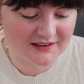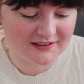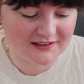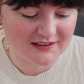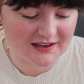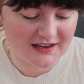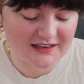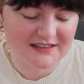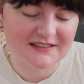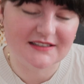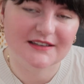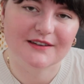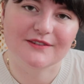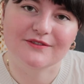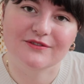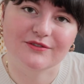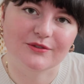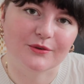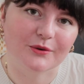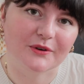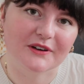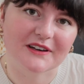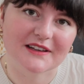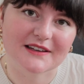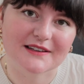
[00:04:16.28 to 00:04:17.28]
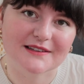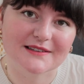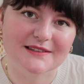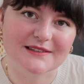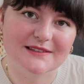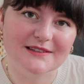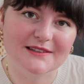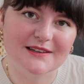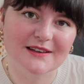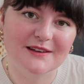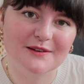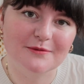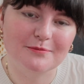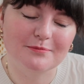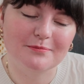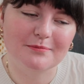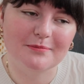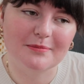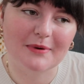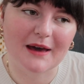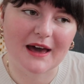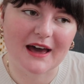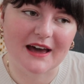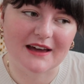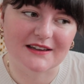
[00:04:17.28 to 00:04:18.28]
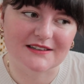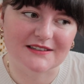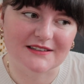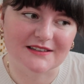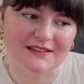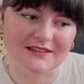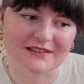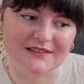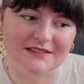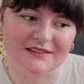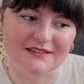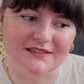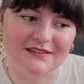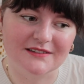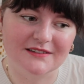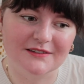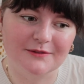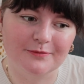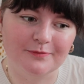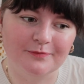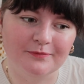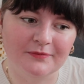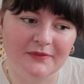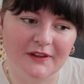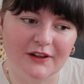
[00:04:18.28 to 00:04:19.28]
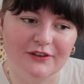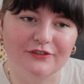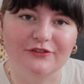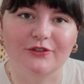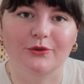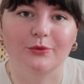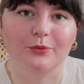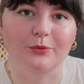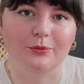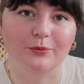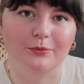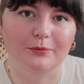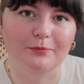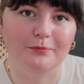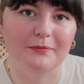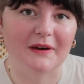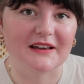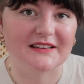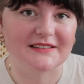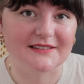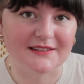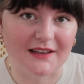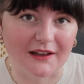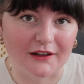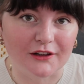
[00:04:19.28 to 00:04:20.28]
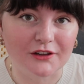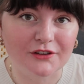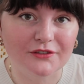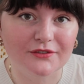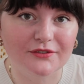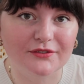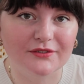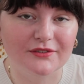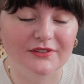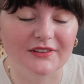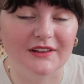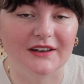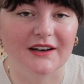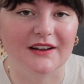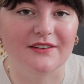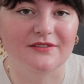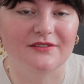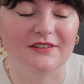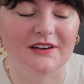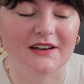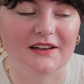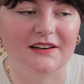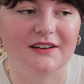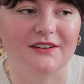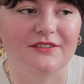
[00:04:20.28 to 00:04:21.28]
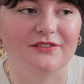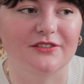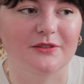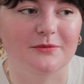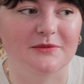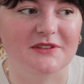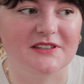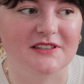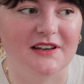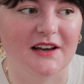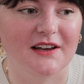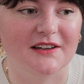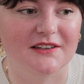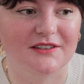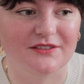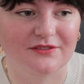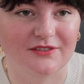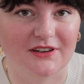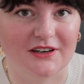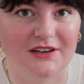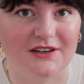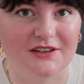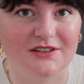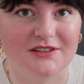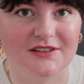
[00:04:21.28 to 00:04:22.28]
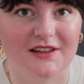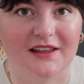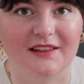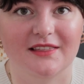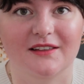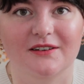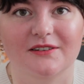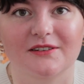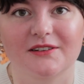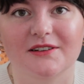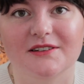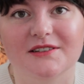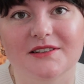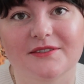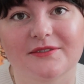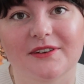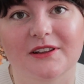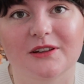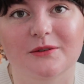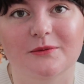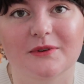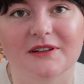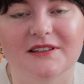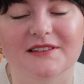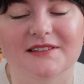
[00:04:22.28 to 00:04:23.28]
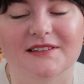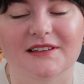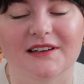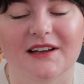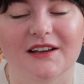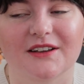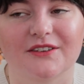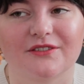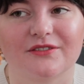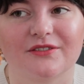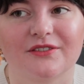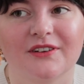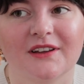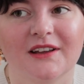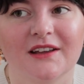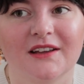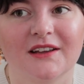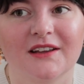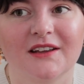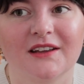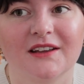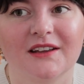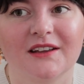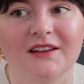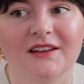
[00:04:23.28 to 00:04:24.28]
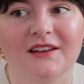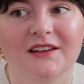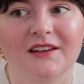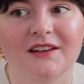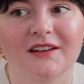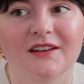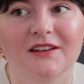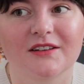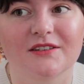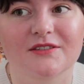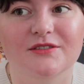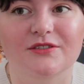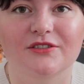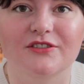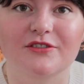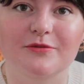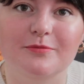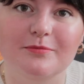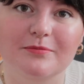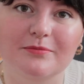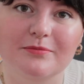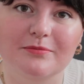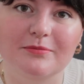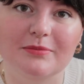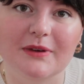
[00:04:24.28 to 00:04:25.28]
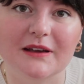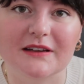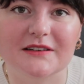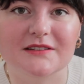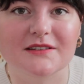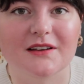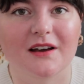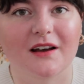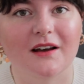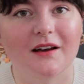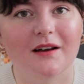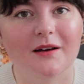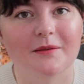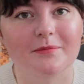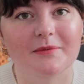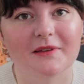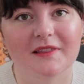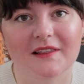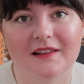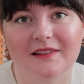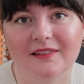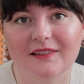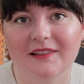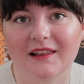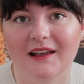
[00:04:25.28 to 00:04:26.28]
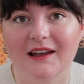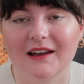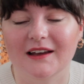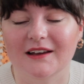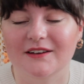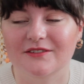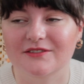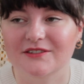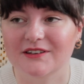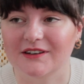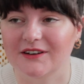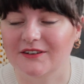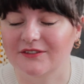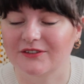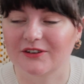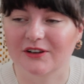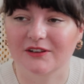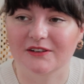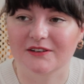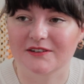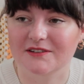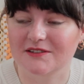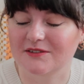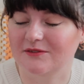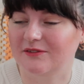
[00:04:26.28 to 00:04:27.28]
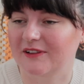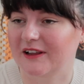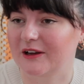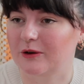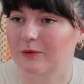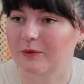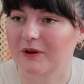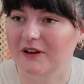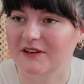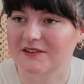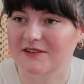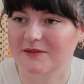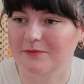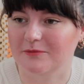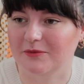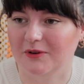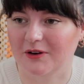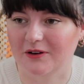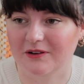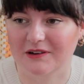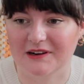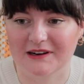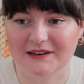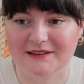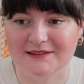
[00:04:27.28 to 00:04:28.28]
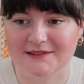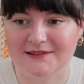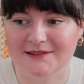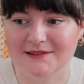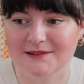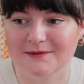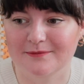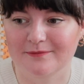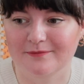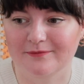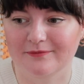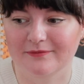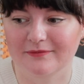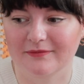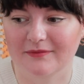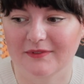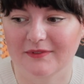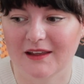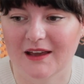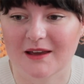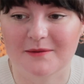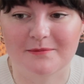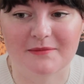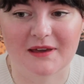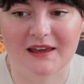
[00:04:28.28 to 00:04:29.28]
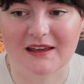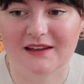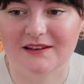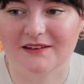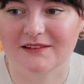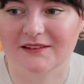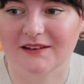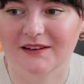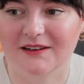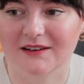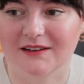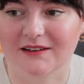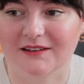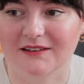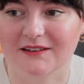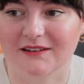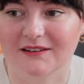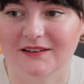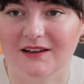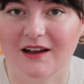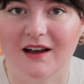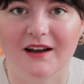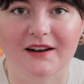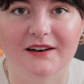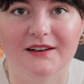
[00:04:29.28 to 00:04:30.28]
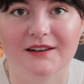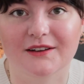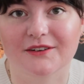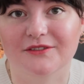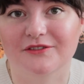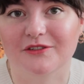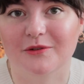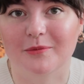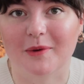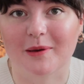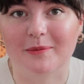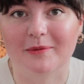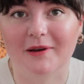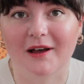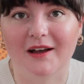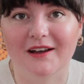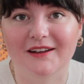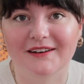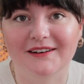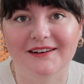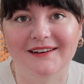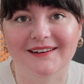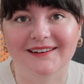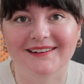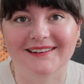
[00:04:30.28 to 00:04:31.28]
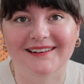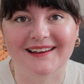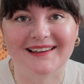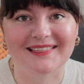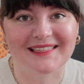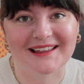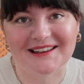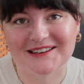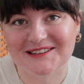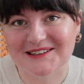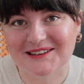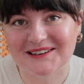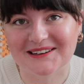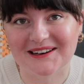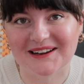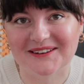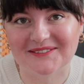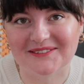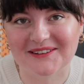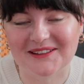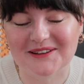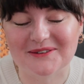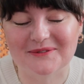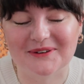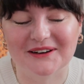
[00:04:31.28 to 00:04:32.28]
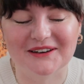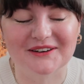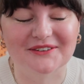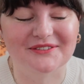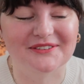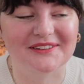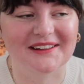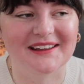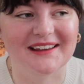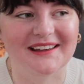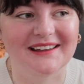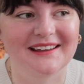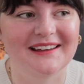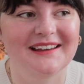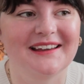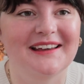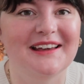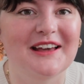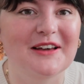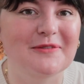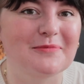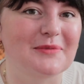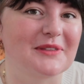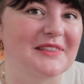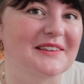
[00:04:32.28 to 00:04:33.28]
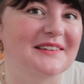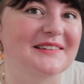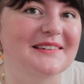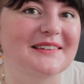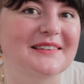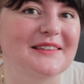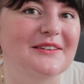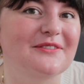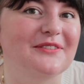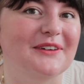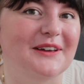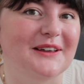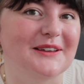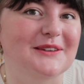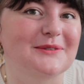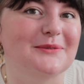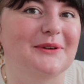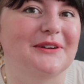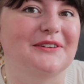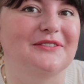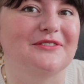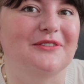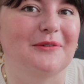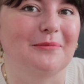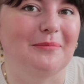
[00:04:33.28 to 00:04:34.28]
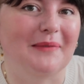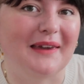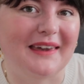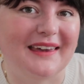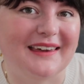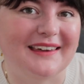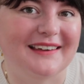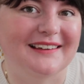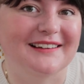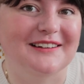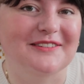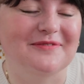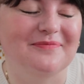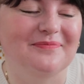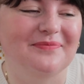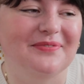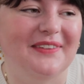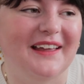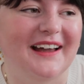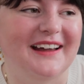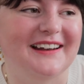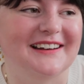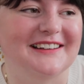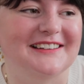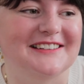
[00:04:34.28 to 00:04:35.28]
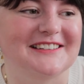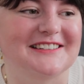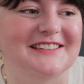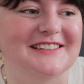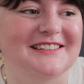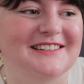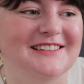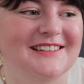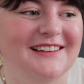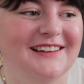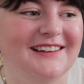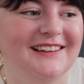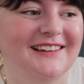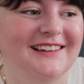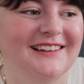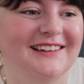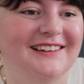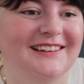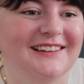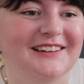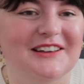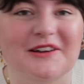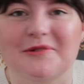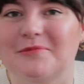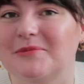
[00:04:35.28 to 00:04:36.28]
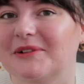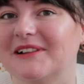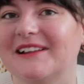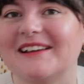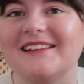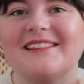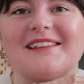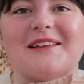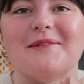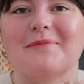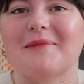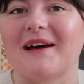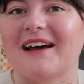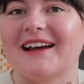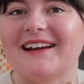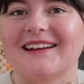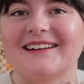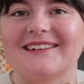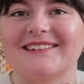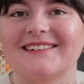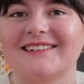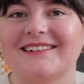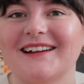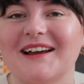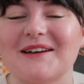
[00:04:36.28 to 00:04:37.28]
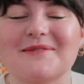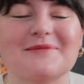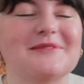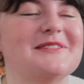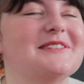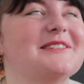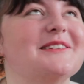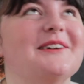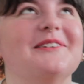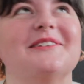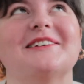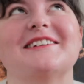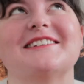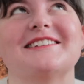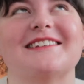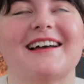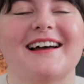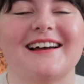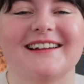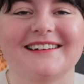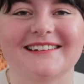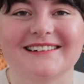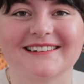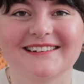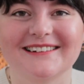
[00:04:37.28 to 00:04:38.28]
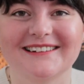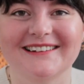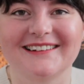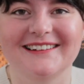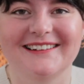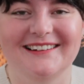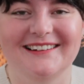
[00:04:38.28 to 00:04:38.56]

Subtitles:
1940s pattern for myself that I've knitted from start to finish. Like, there are lots of other ones that I've sort of picked up and then left, and I've got lots of like works in progress. I made a cardigan for my partner and that turned out really wonderfully, but this is the first one for me that is completely mine. I'm so excited.